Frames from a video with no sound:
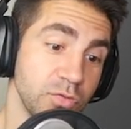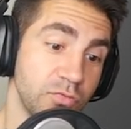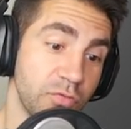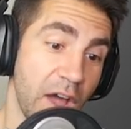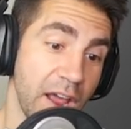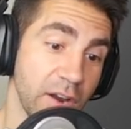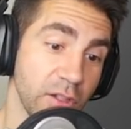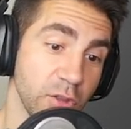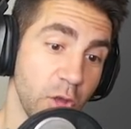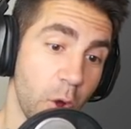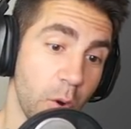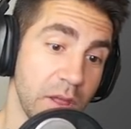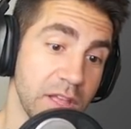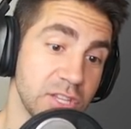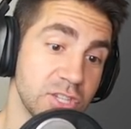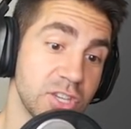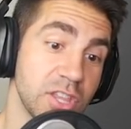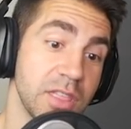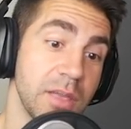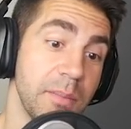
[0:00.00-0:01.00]
Final
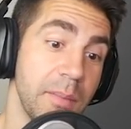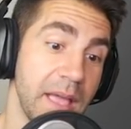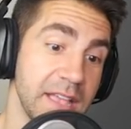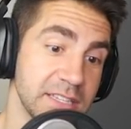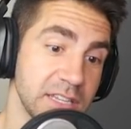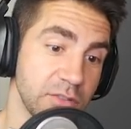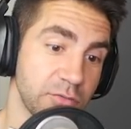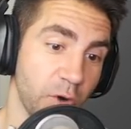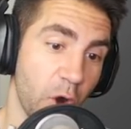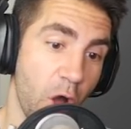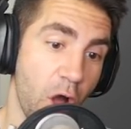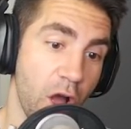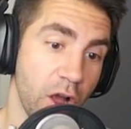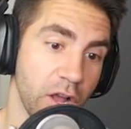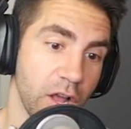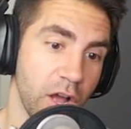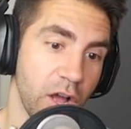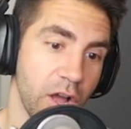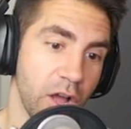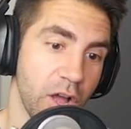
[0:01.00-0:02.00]
notice to the amazing
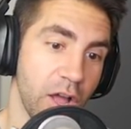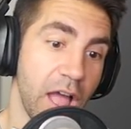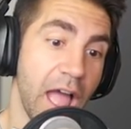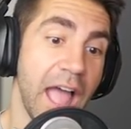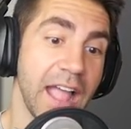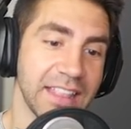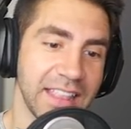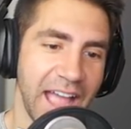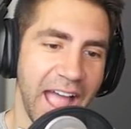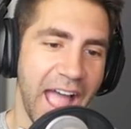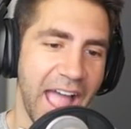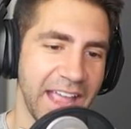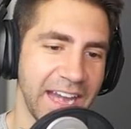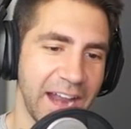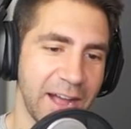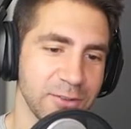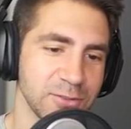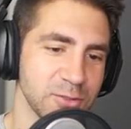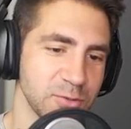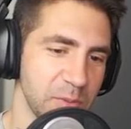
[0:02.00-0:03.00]
frog at the
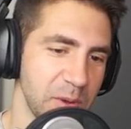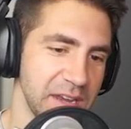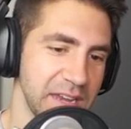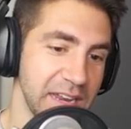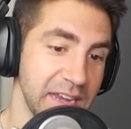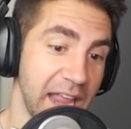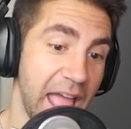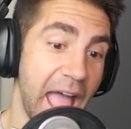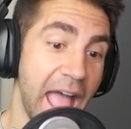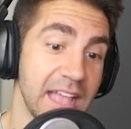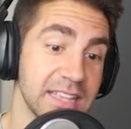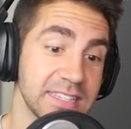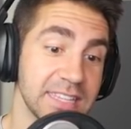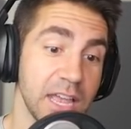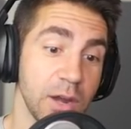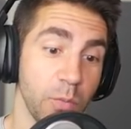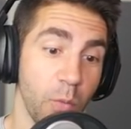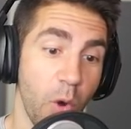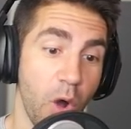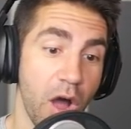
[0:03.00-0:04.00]
hideout, Swindon, S
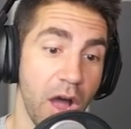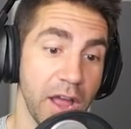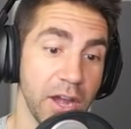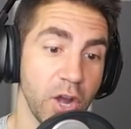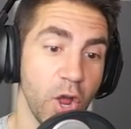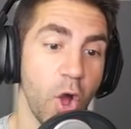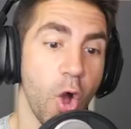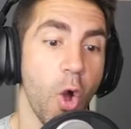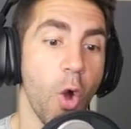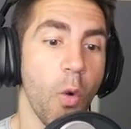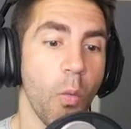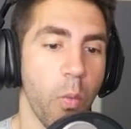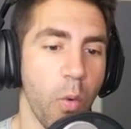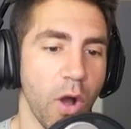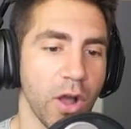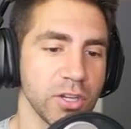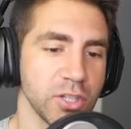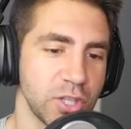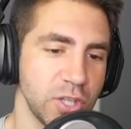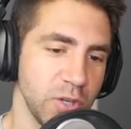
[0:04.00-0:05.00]
N one
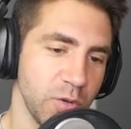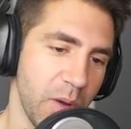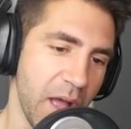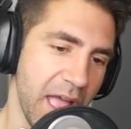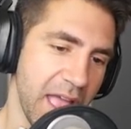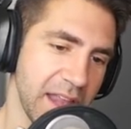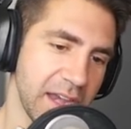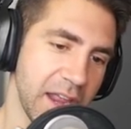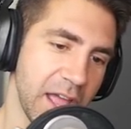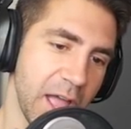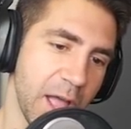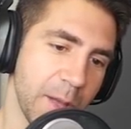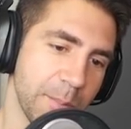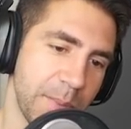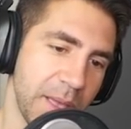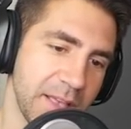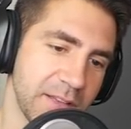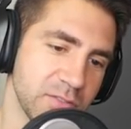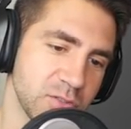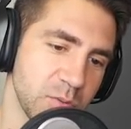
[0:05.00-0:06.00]
one Q N.
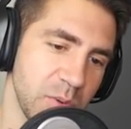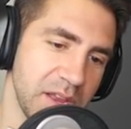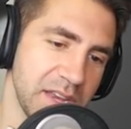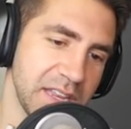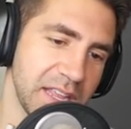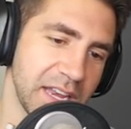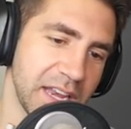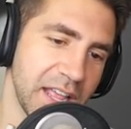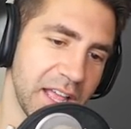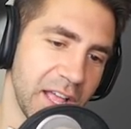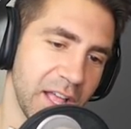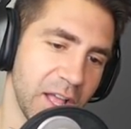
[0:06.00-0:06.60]
Bank of Swindon.